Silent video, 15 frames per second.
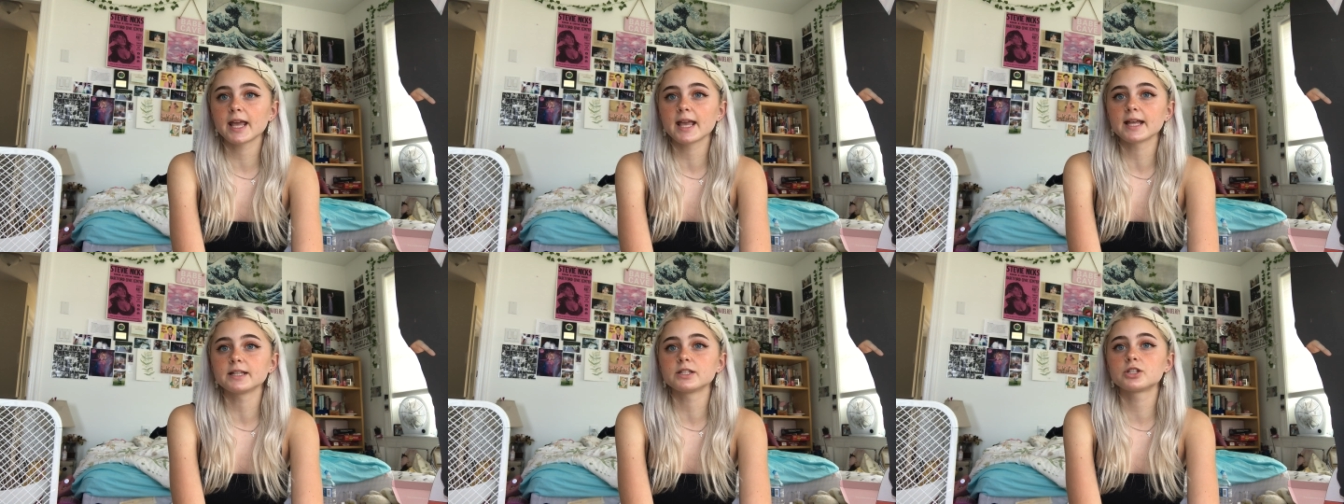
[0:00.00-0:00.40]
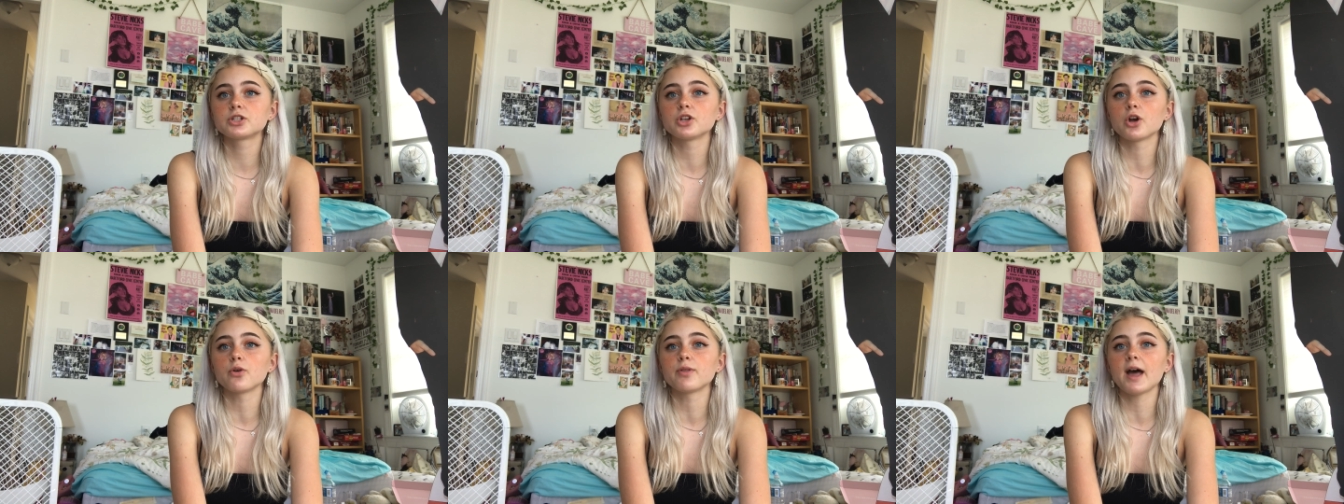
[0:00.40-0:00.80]
and
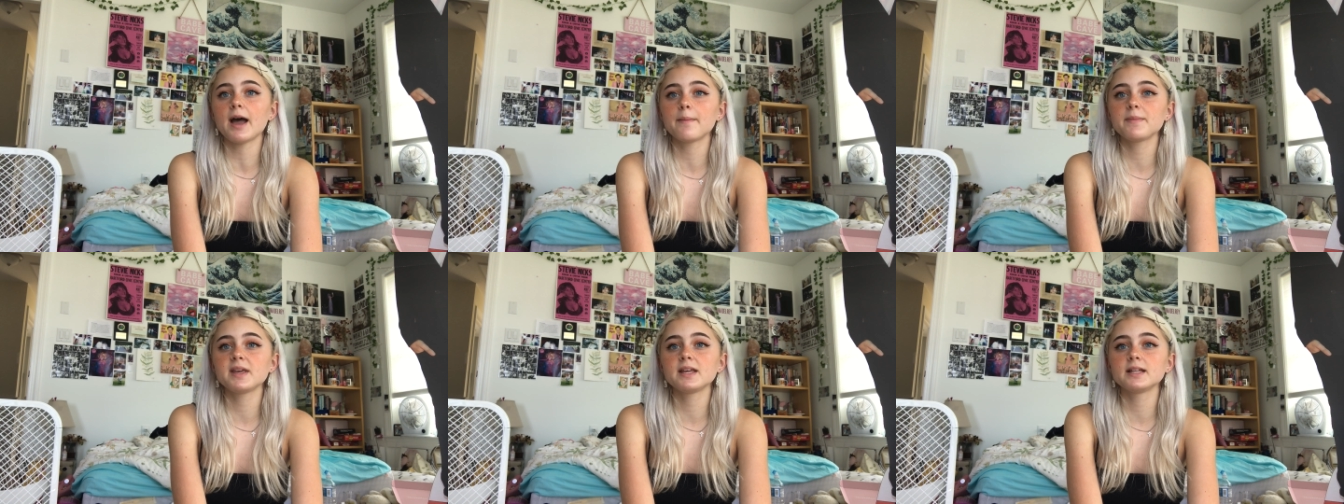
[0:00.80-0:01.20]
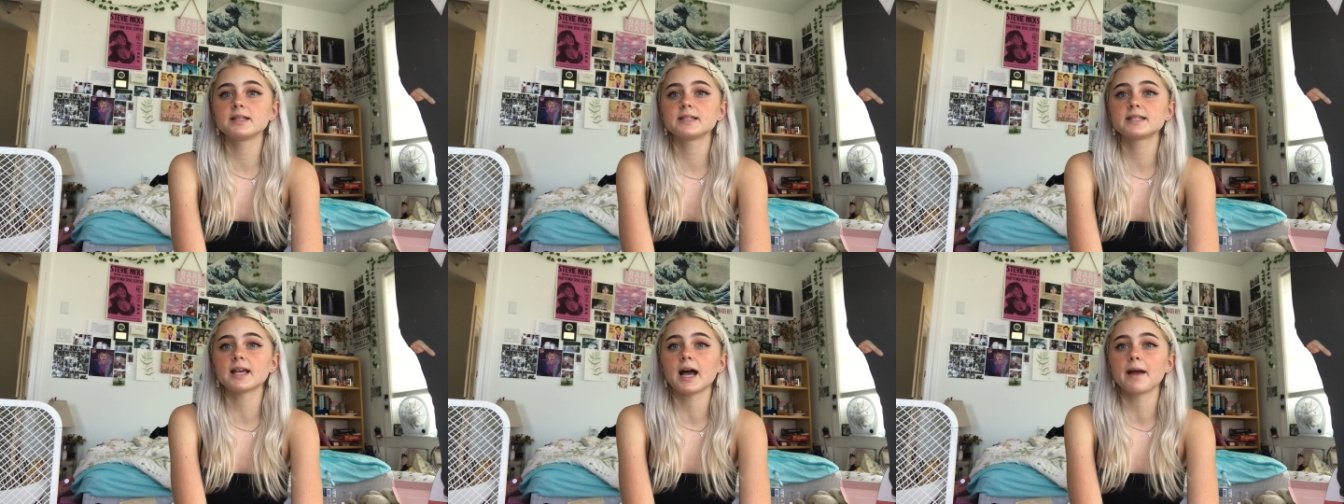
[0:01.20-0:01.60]
so that
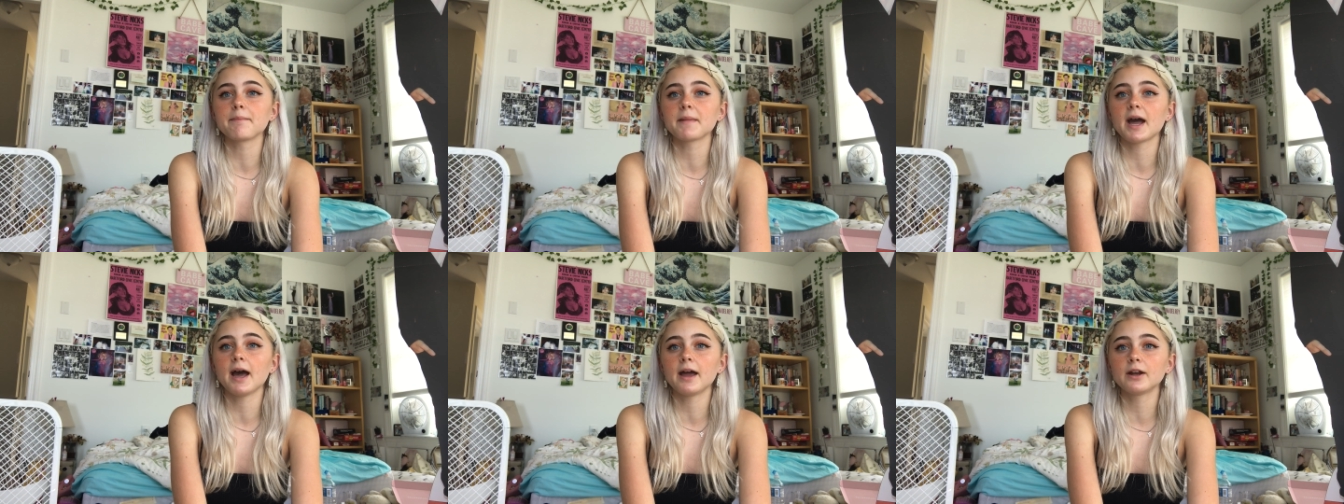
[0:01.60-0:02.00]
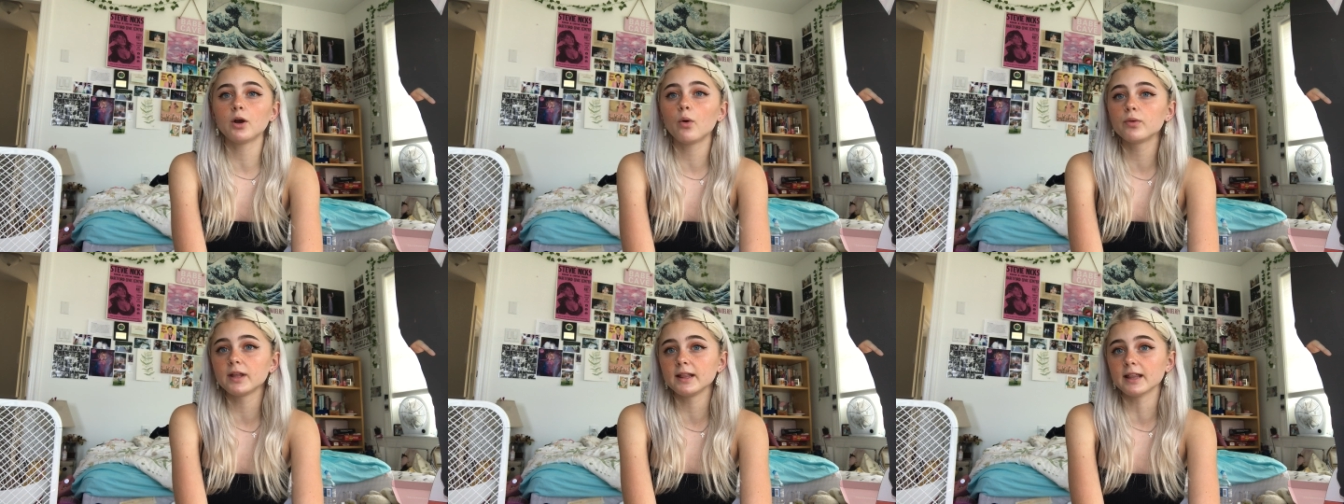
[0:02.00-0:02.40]
means I'm kind of
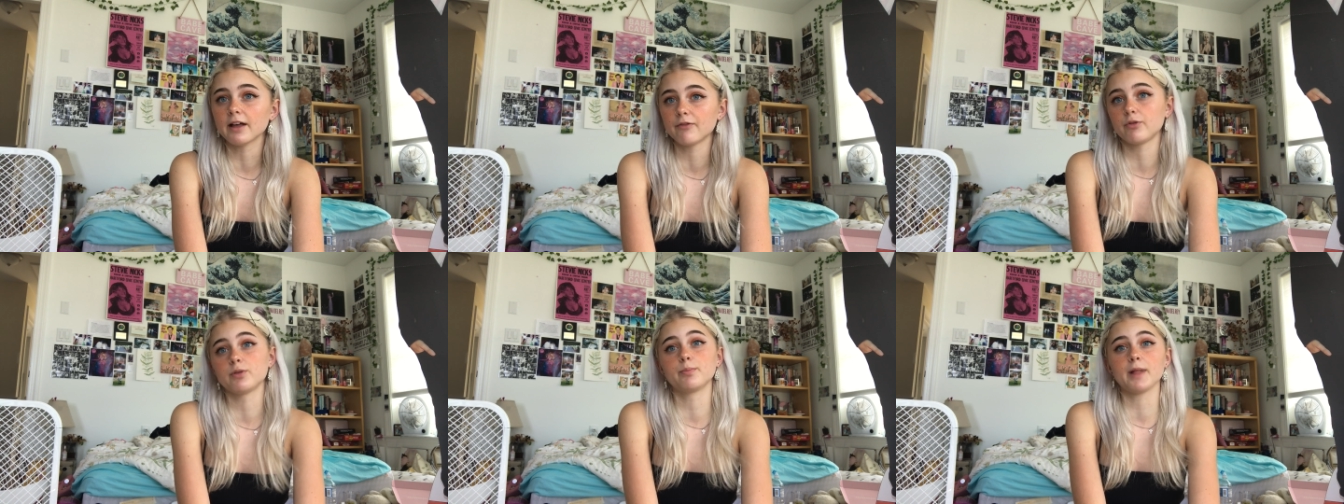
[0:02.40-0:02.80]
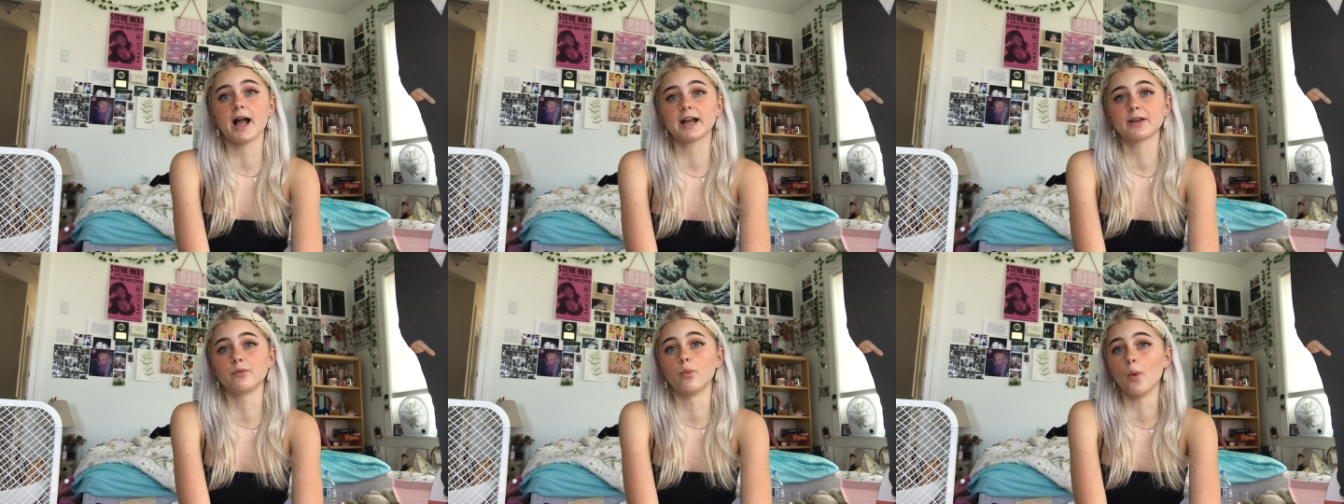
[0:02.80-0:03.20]
only left with
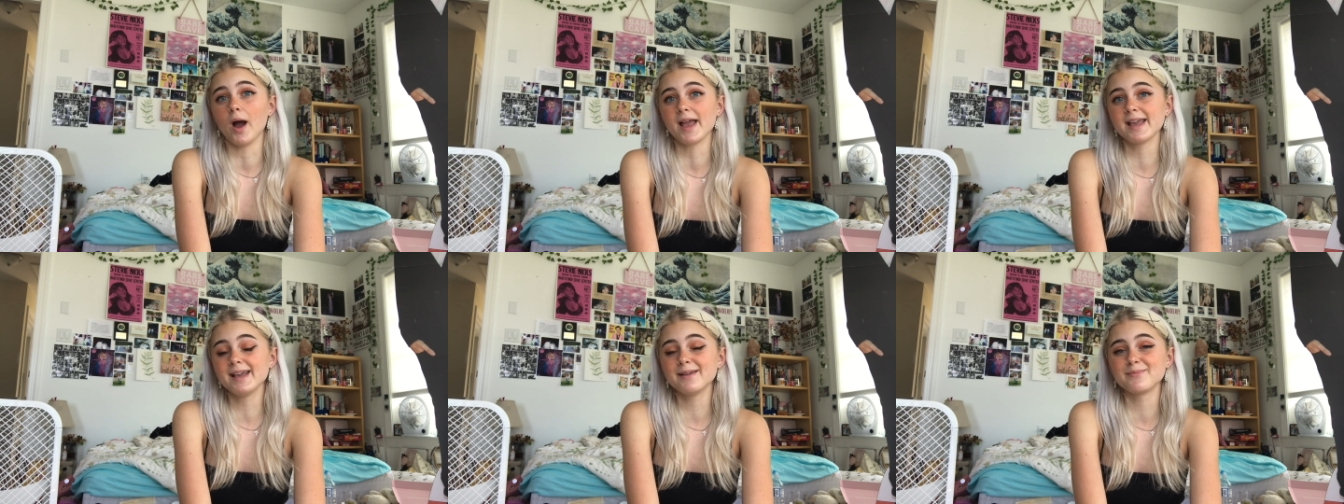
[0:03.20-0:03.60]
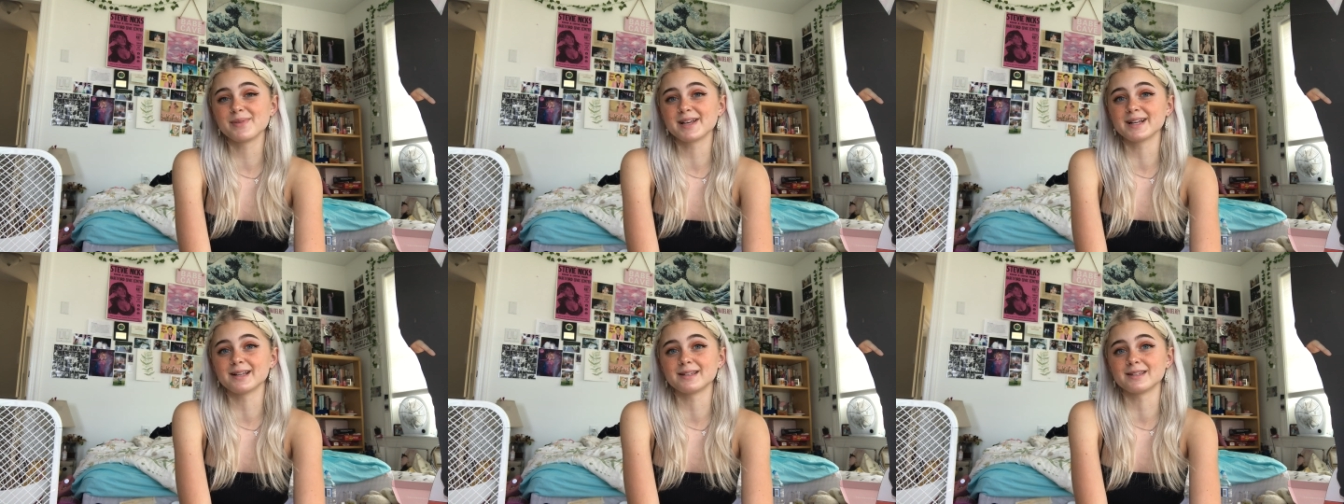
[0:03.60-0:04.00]
black and white
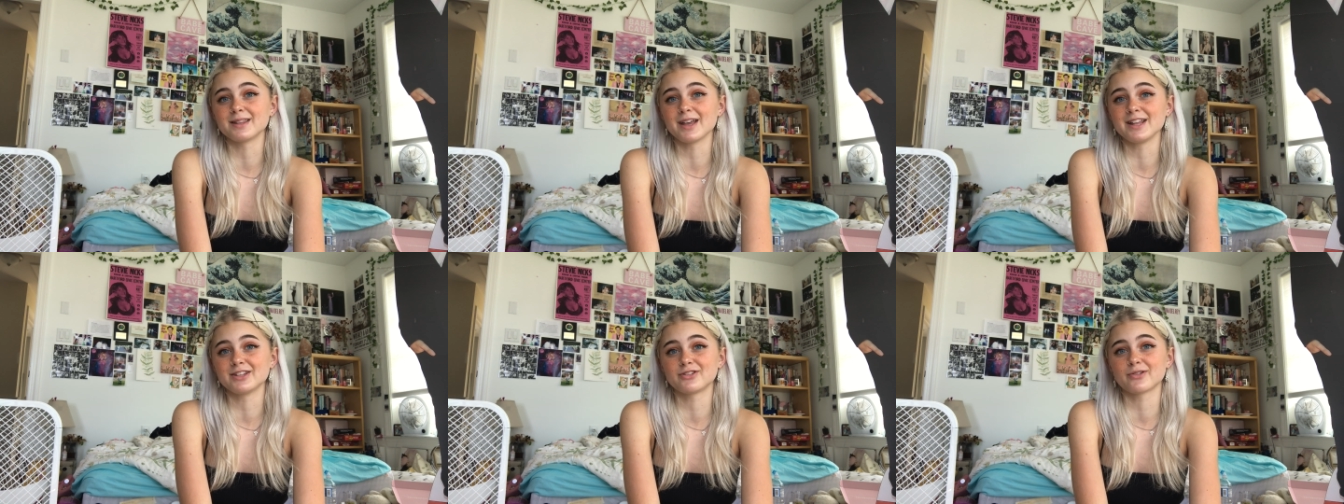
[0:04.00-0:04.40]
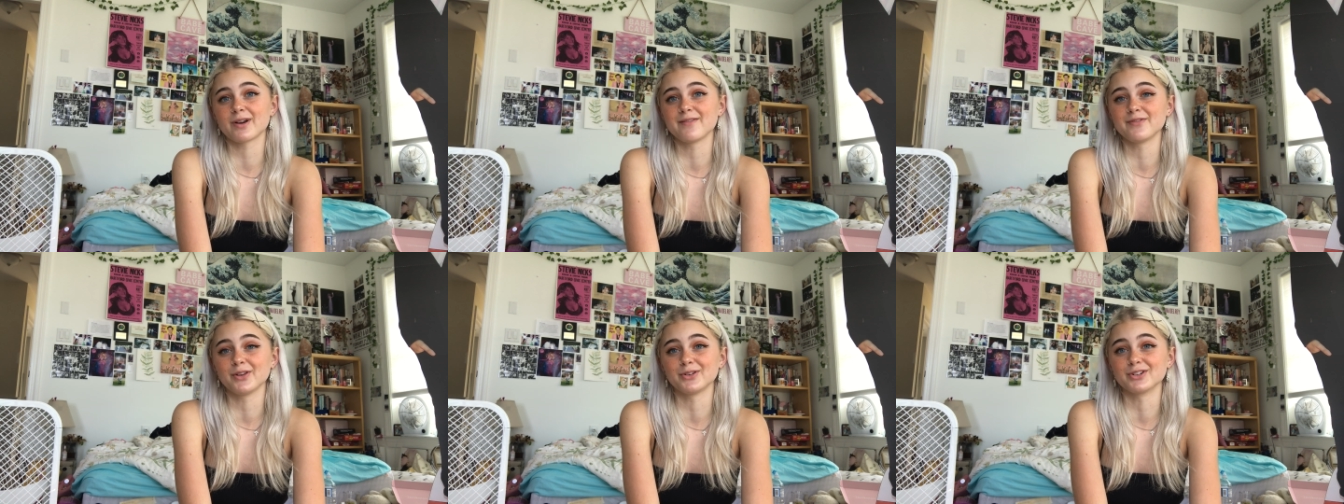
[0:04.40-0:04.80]
because the
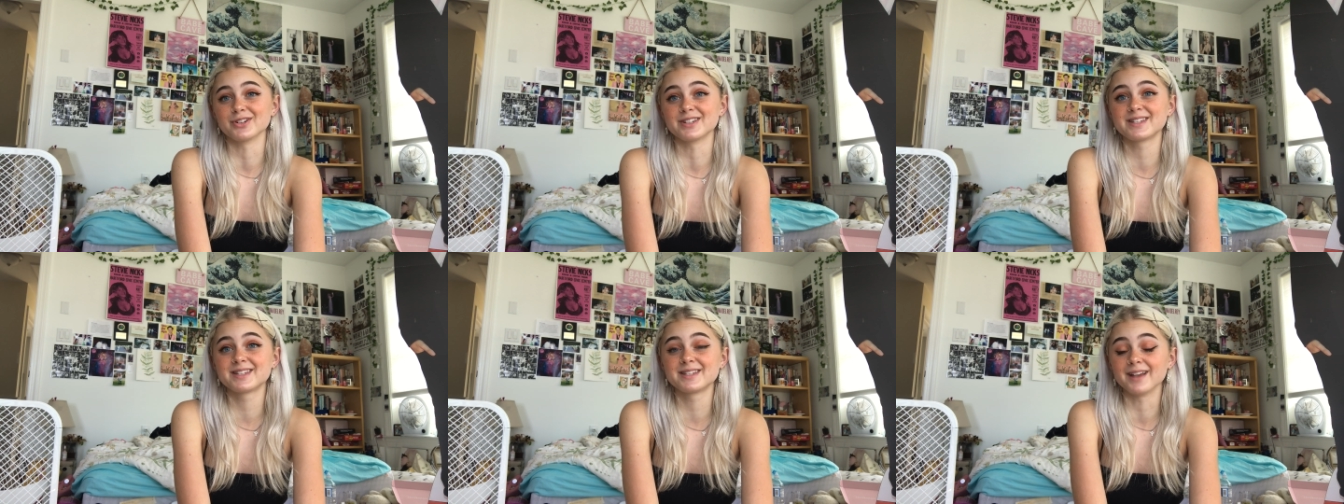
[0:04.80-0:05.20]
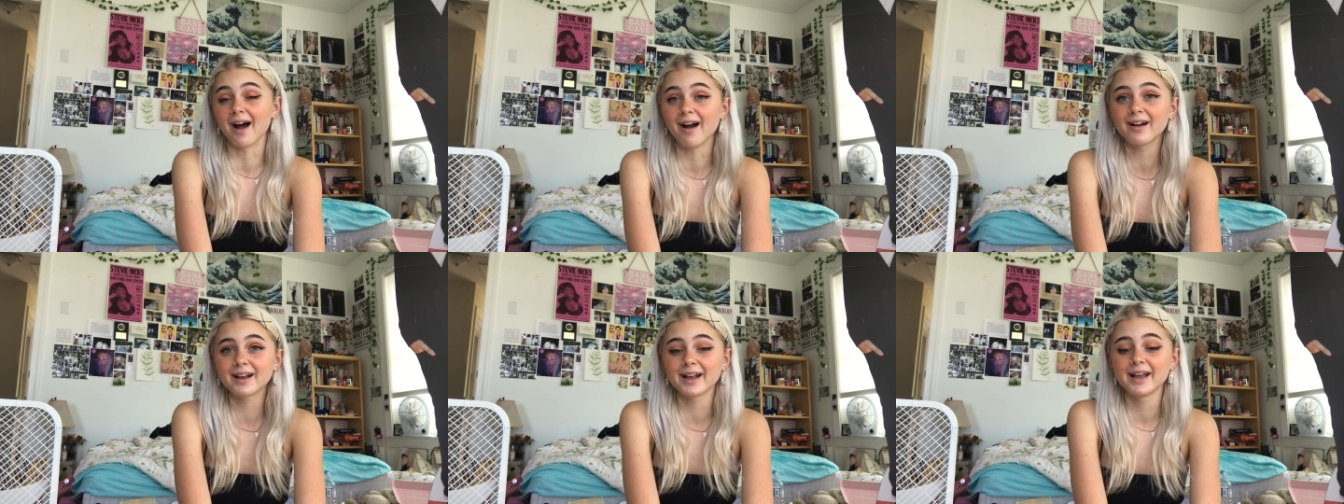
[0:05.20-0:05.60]
Instagram filters
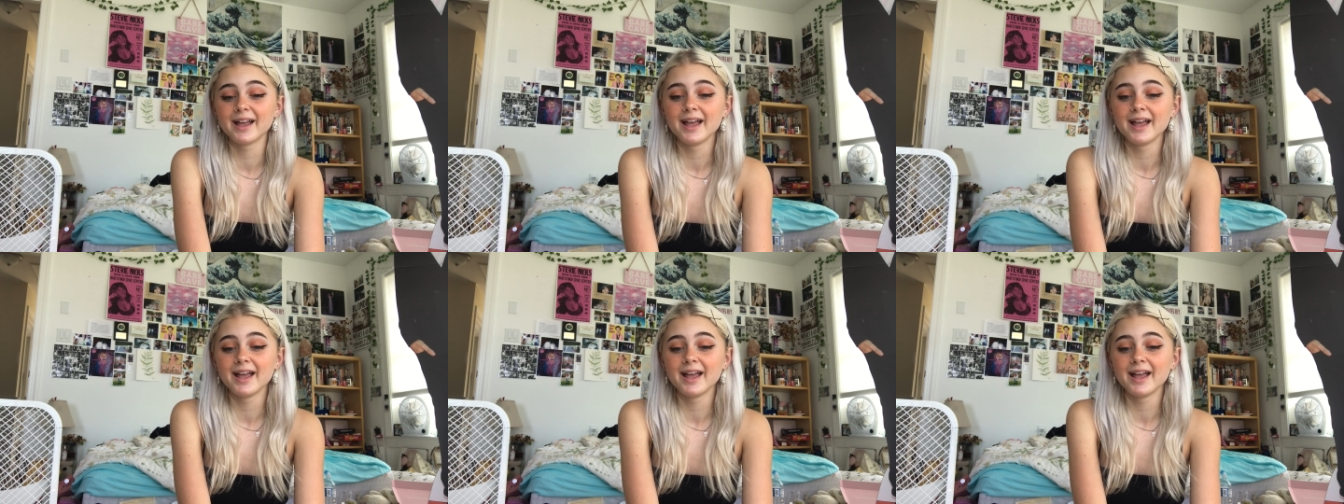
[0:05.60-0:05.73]
suck.